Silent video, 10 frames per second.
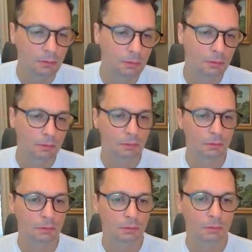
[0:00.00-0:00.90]

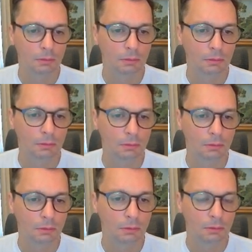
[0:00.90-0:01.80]

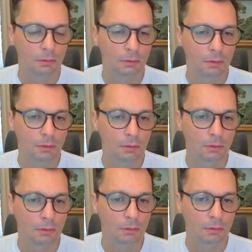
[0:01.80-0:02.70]

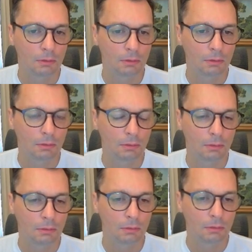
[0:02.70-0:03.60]

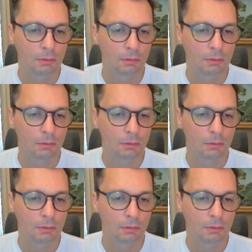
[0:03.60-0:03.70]
(no one is talking)